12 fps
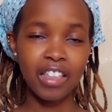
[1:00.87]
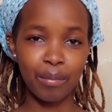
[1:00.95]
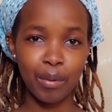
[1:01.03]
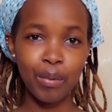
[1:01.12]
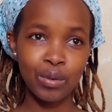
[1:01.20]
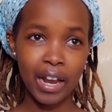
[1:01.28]
There are
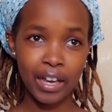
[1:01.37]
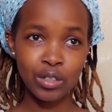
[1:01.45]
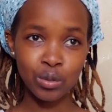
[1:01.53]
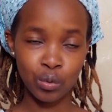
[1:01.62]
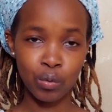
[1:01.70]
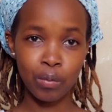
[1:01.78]
people who like
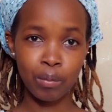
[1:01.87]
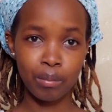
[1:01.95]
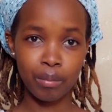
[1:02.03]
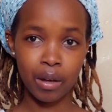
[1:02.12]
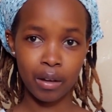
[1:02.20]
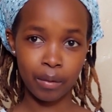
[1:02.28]
to
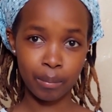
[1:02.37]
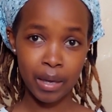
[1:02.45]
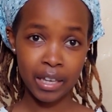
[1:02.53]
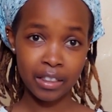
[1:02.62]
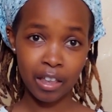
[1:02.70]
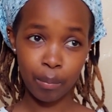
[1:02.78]

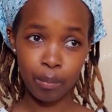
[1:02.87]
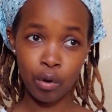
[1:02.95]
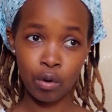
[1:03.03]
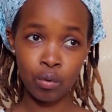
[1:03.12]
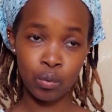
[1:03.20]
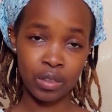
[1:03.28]
make their
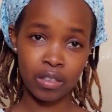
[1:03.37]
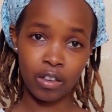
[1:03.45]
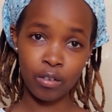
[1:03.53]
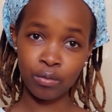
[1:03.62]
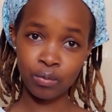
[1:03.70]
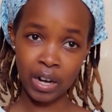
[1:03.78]
pork with
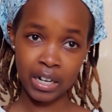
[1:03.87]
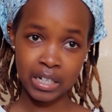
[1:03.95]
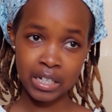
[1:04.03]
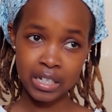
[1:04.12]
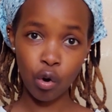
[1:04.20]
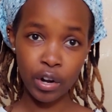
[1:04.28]
the
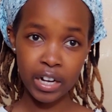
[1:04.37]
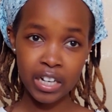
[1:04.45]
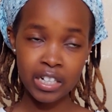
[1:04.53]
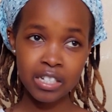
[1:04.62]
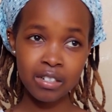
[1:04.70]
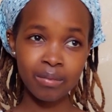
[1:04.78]
fat on
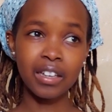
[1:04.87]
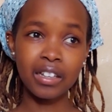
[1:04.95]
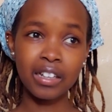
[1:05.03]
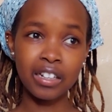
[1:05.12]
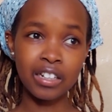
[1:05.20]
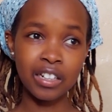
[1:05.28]
it.
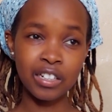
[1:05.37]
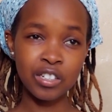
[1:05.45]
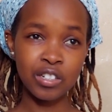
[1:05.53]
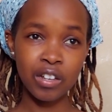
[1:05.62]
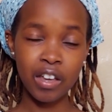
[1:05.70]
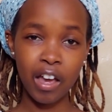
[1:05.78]

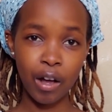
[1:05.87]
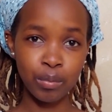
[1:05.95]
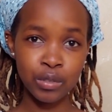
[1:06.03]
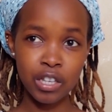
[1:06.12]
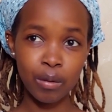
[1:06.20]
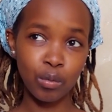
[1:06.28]
It
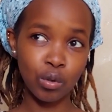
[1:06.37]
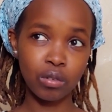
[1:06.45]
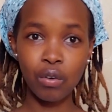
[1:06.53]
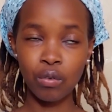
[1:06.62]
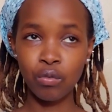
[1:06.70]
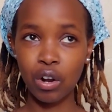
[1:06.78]
helps them.
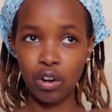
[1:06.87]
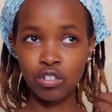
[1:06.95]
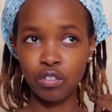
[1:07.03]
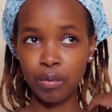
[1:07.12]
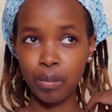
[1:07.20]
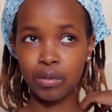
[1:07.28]
For a lot
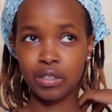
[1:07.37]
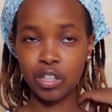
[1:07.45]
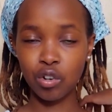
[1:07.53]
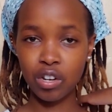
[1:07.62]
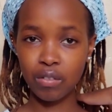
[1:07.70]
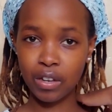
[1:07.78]
of people, they
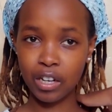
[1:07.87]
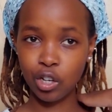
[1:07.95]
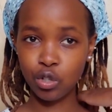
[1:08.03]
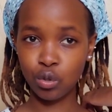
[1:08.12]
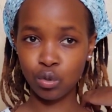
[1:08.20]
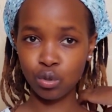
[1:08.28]
don't even
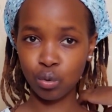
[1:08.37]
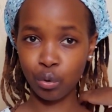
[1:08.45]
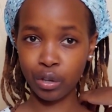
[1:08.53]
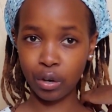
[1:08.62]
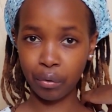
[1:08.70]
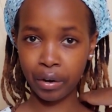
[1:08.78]
need to use
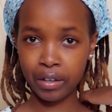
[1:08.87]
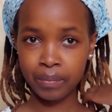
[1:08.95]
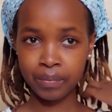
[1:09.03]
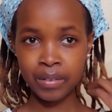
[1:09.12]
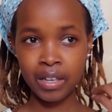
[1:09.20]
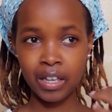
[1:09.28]
cooking oil.
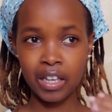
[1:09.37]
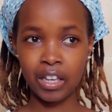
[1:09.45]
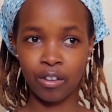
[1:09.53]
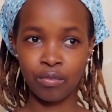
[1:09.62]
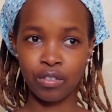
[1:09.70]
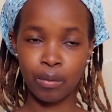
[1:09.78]

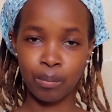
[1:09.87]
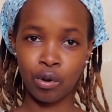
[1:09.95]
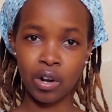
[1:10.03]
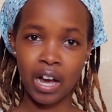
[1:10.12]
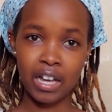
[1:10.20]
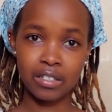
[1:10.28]
If the
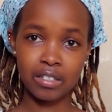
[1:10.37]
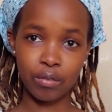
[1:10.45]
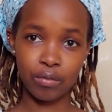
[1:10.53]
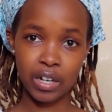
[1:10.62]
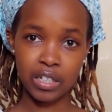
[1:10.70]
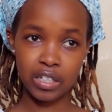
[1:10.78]
pork has
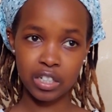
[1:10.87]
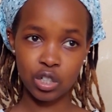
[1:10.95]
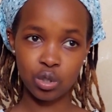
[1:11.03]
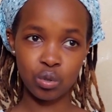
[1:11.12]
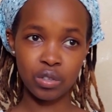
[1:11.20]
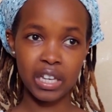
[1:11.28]
some fatty
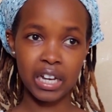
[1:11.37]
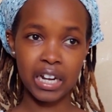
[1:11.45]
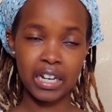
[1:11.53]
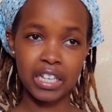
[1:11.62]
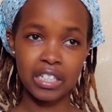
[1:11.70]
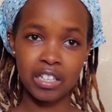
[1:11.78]
tissue, they
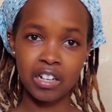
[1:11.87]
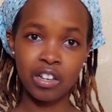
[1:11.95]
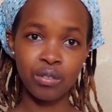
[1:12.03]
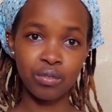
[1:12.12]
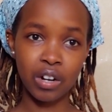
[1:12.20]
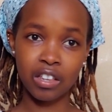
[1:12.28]
can
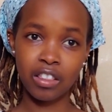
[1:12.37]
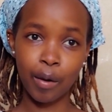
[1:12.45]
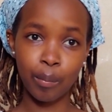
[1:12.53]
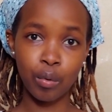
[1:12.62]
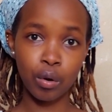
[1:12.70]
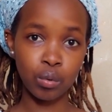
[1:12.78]
easily fry their
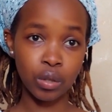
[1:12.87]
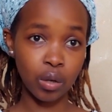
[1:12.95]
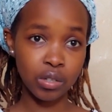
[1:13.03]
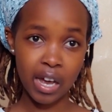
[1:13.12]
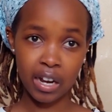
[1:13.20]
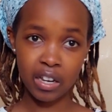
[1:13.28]
pork
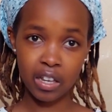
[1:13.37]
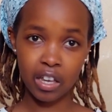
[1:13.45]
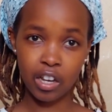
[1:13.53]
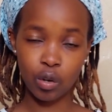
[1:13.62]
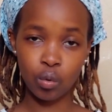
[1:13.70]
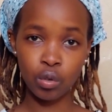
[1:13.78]
without adding
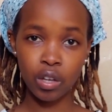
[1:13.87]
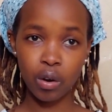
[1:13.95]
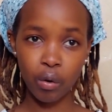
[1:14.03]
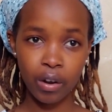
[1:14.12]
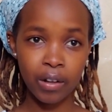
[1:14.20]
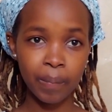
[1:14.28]
any cooking
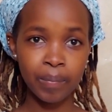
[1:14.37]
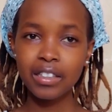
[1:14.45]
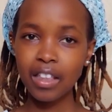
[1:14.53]
oil.